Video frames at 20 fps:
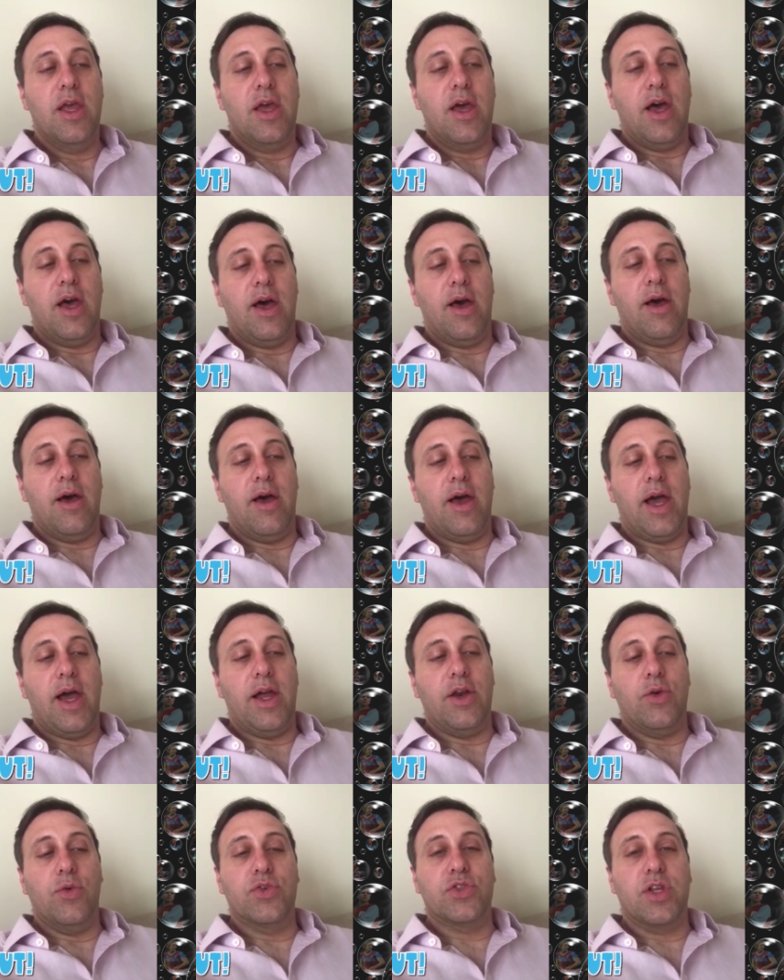uh, and
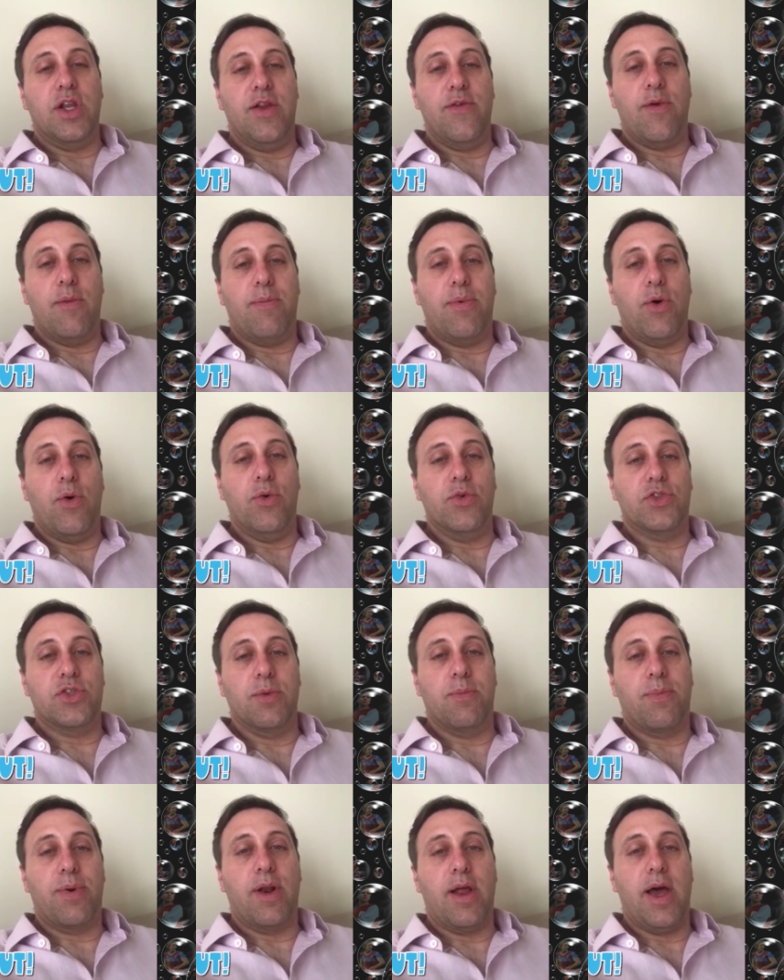also Liverpool to
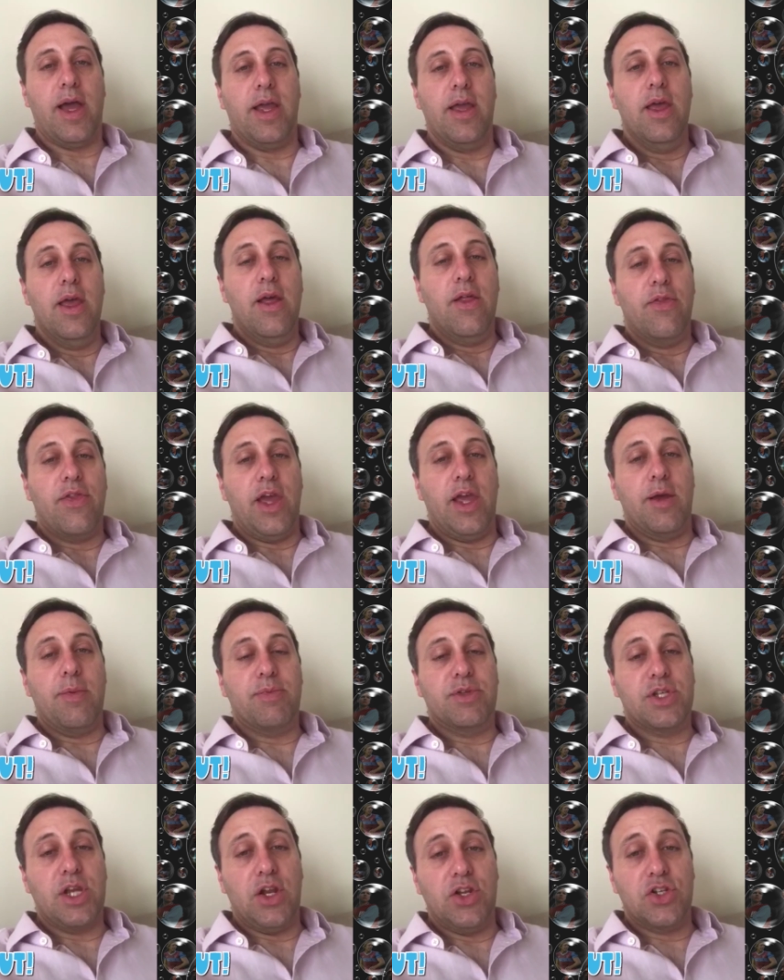play. They could,
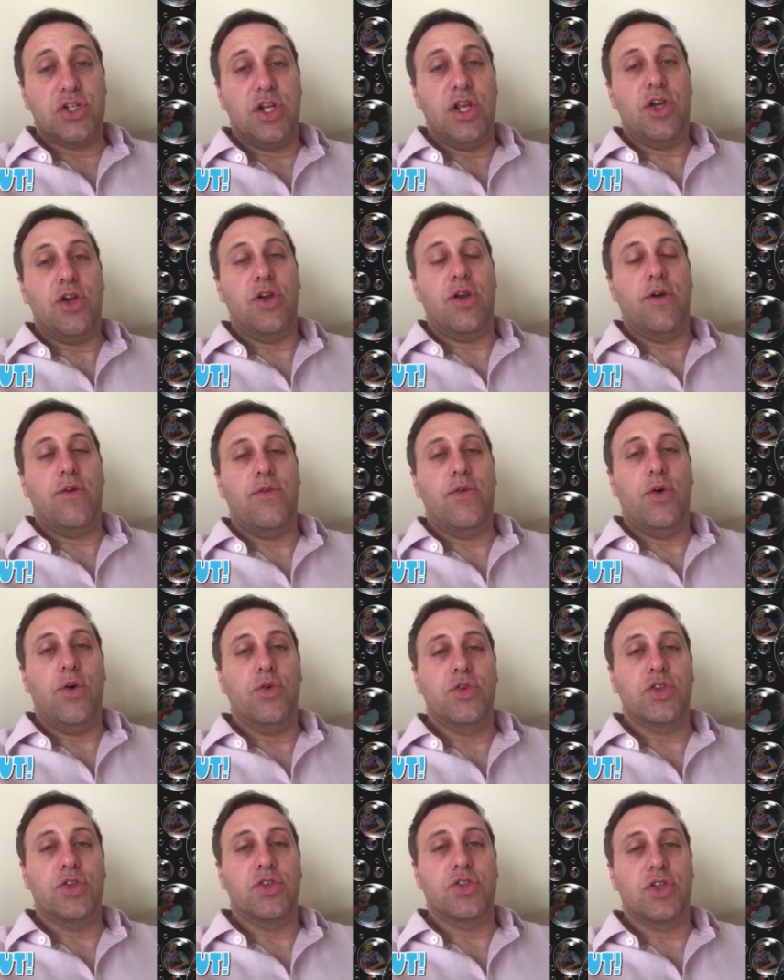potentially could afford
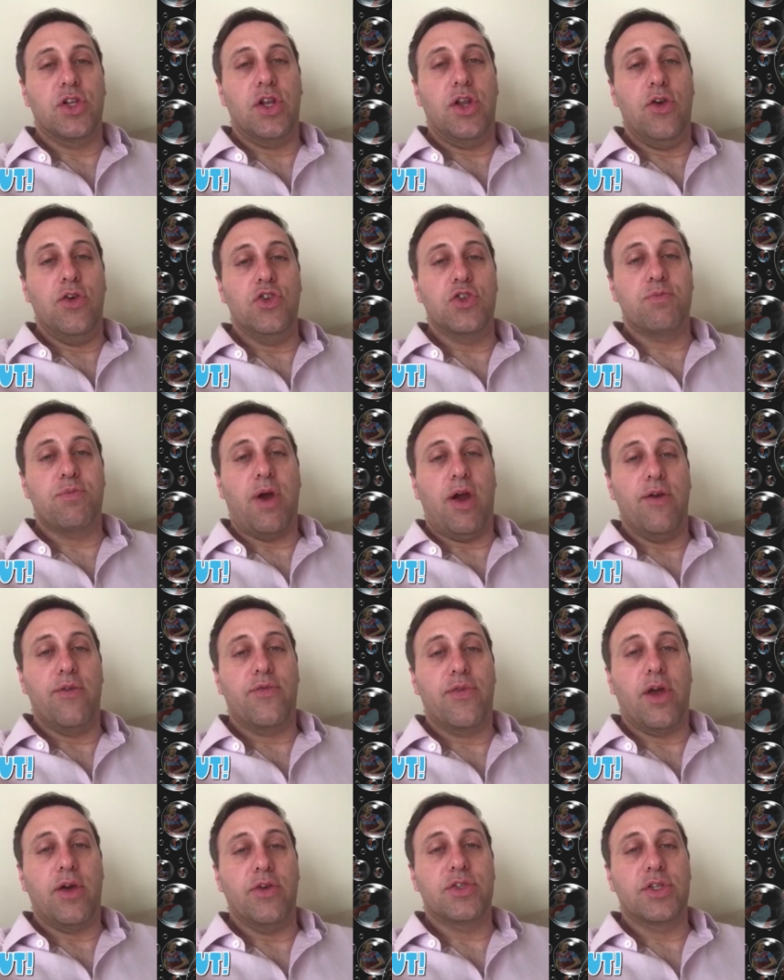to lose both
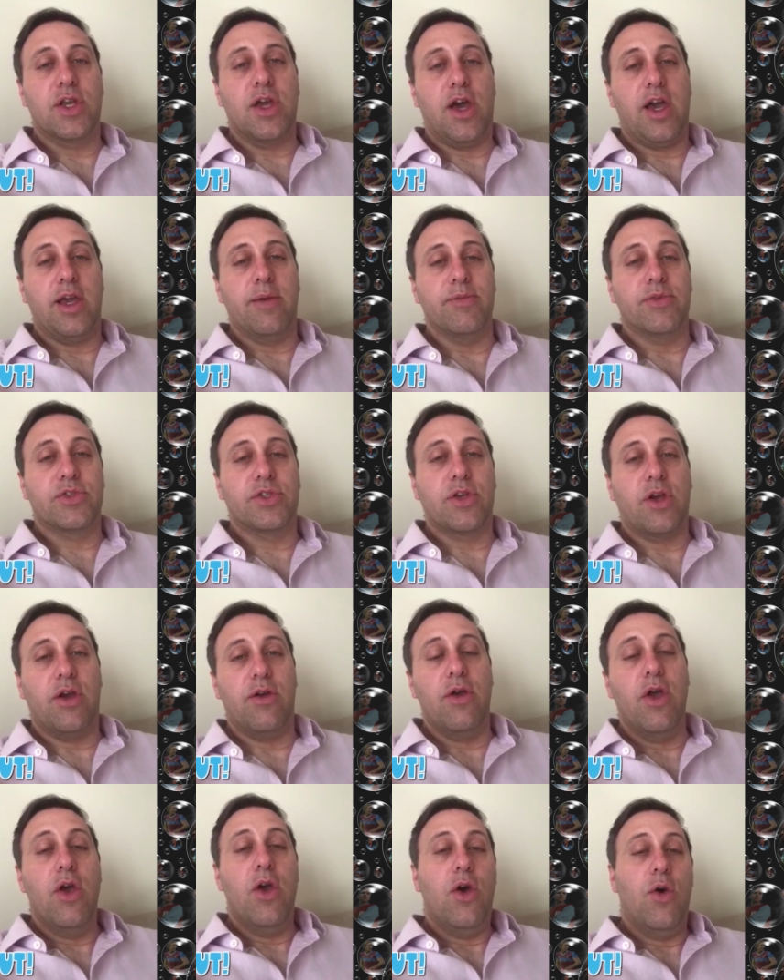those games. So
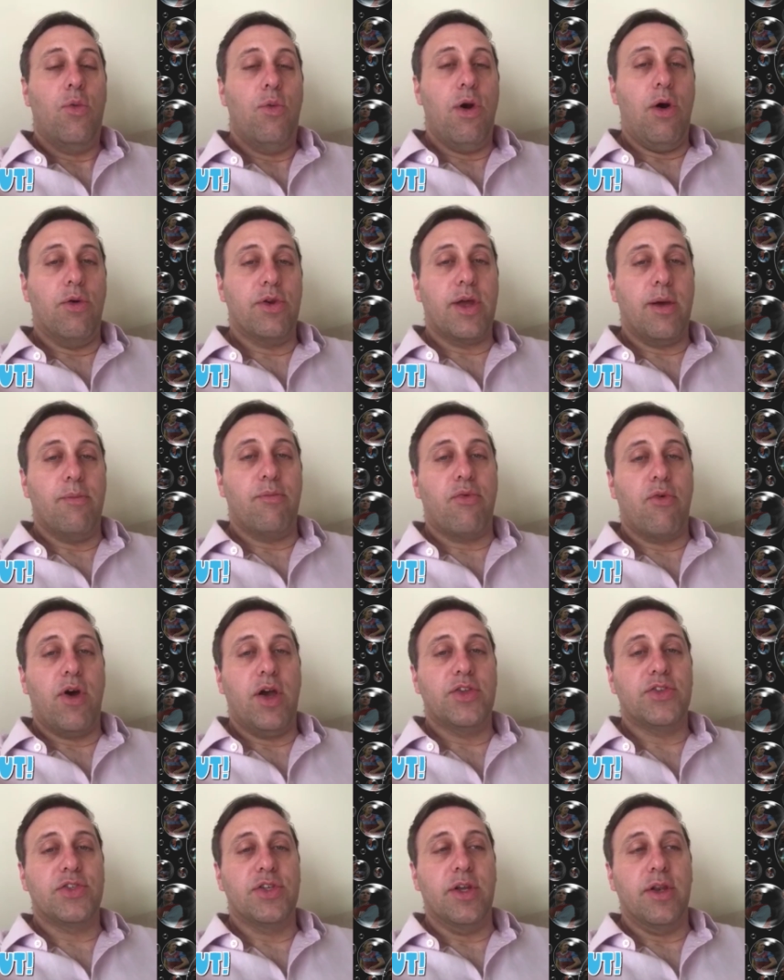well done,
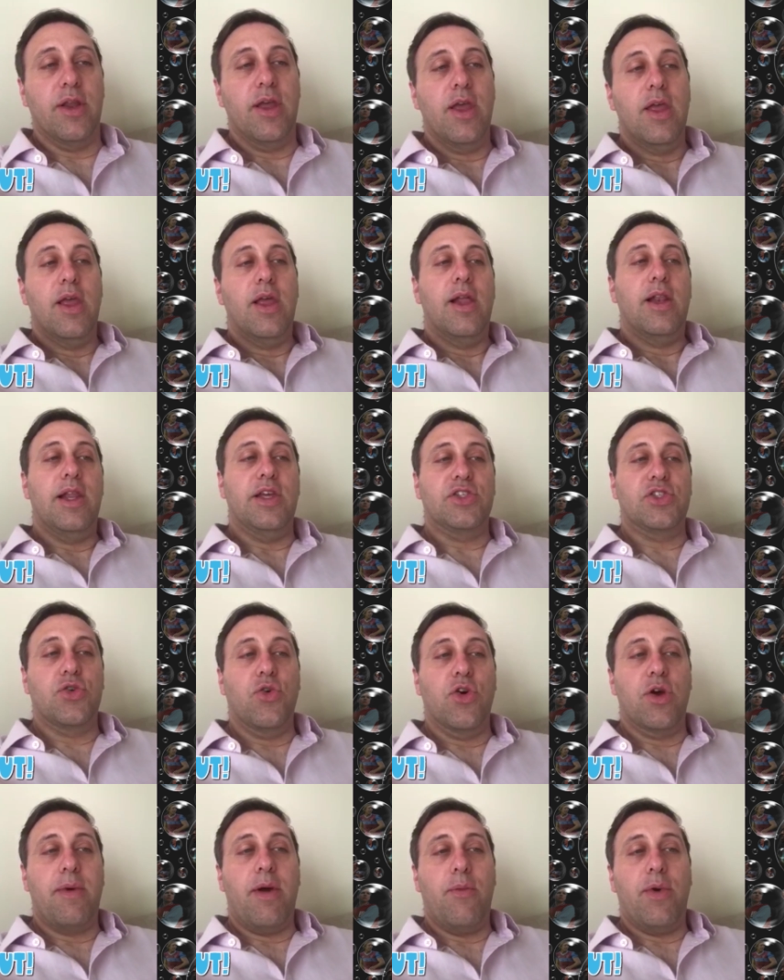Brighton. Let's talk
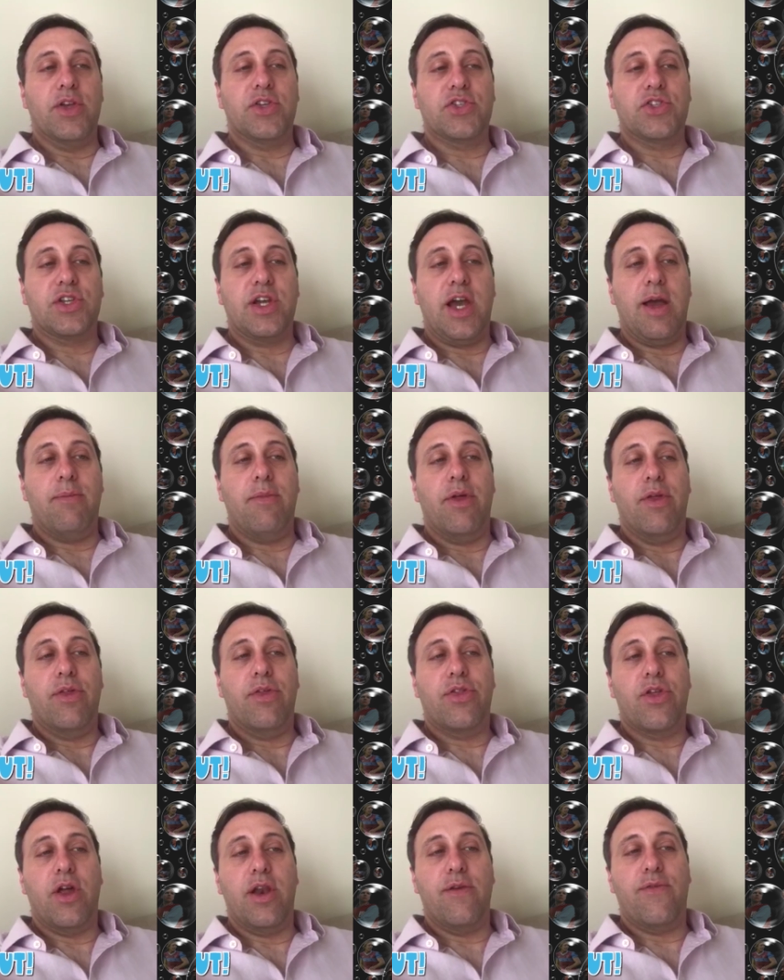about West Ham.
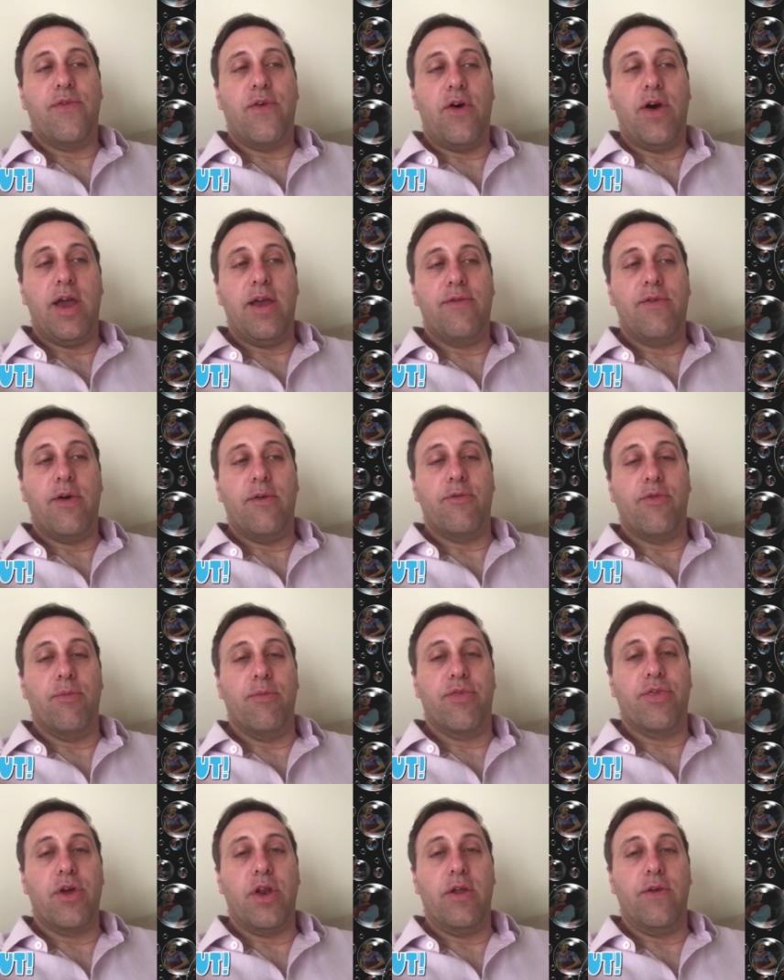35 from
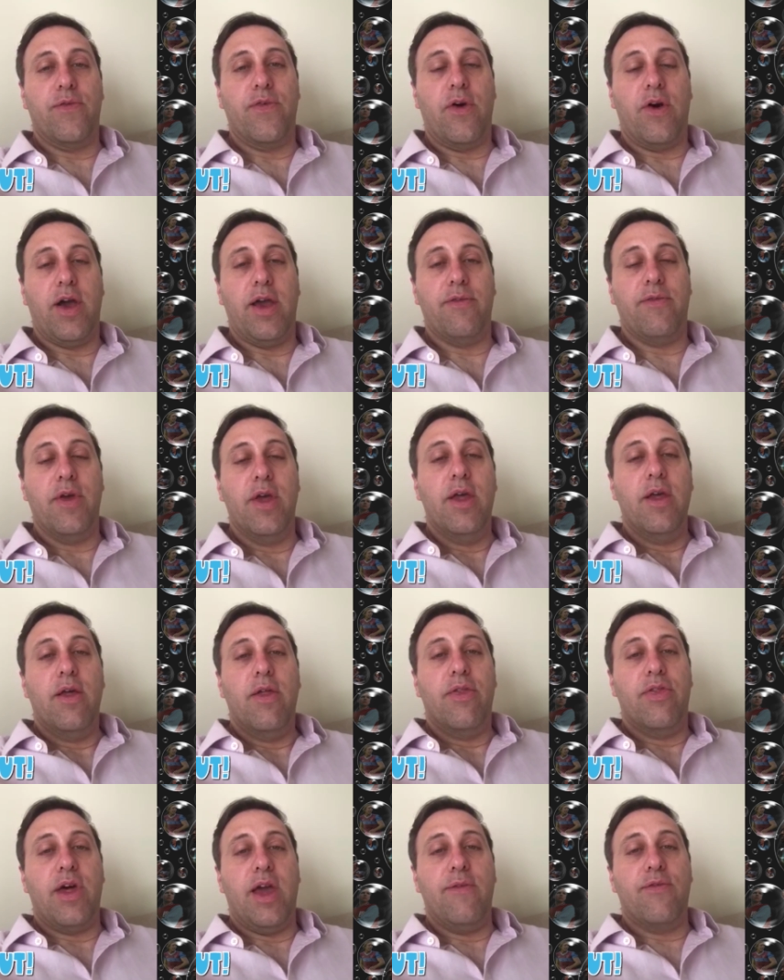35.
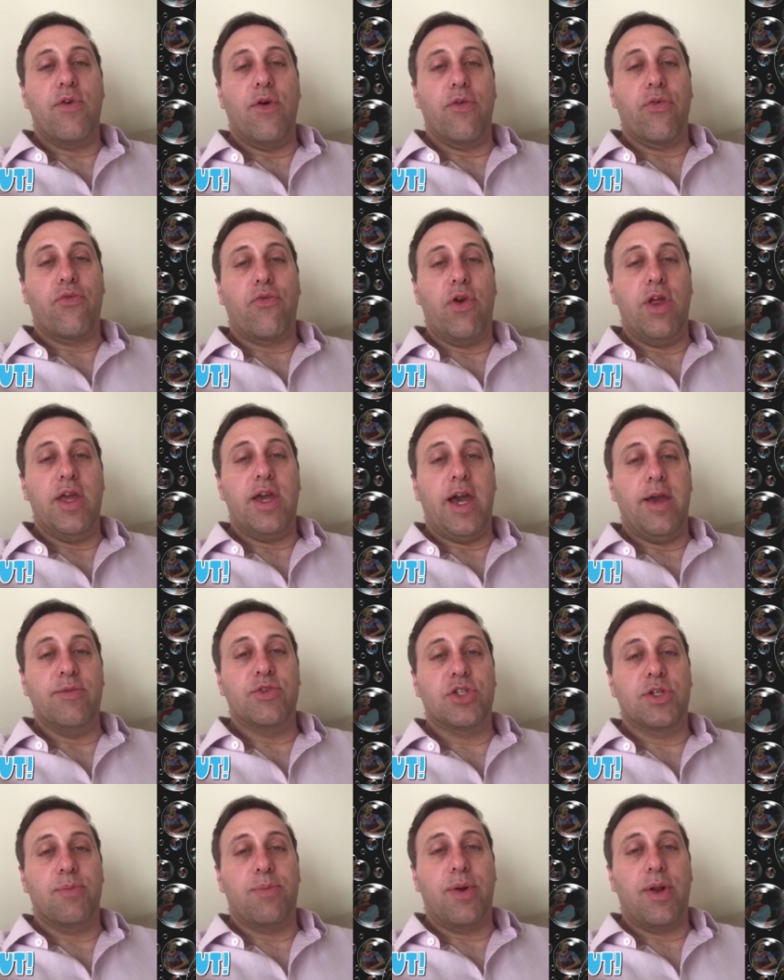They've got three games
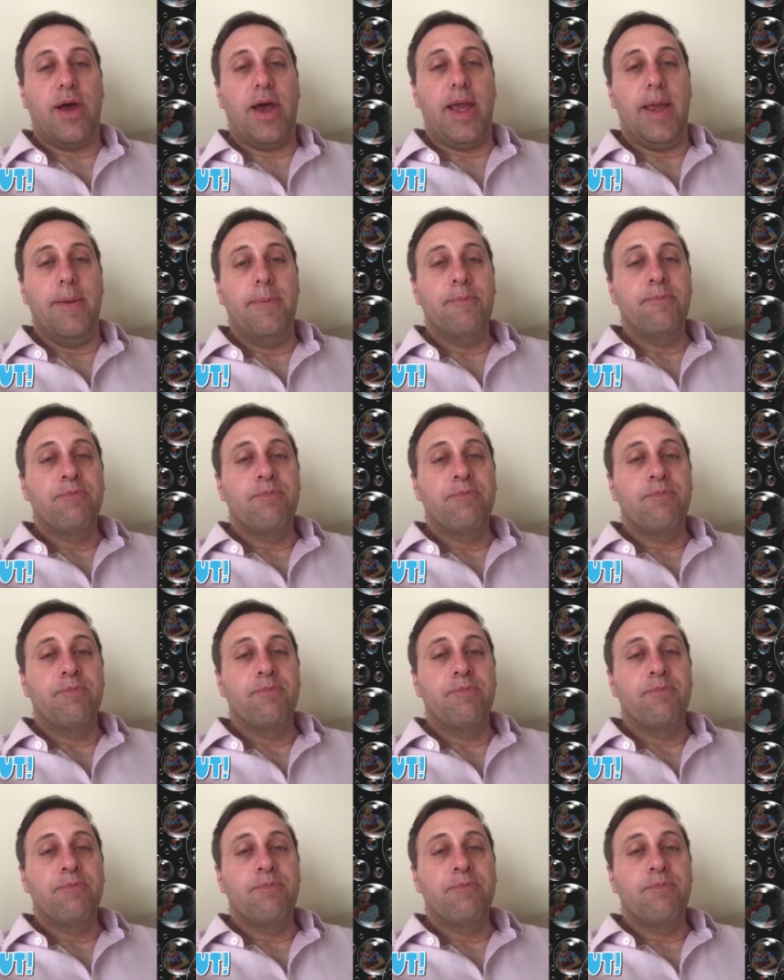to play.